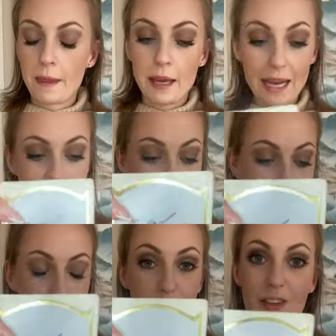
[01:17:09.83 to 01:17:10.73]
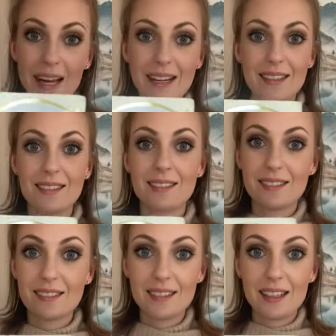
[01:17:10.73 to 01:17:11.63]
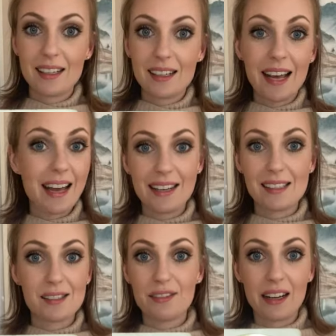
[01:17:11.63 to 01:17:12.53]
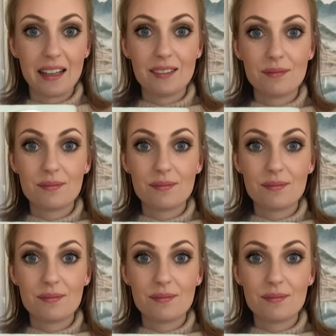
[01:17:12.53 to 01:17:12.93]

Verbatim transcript: and it's a fight and it's a fight